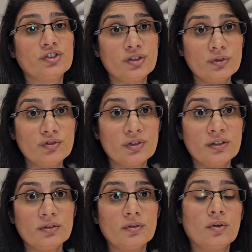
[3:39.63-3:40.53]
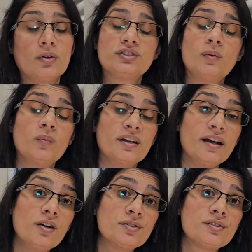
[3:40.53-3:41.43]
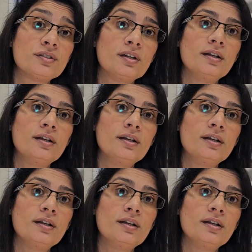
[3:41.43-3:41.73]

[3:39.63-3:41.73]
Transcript: children or someone else,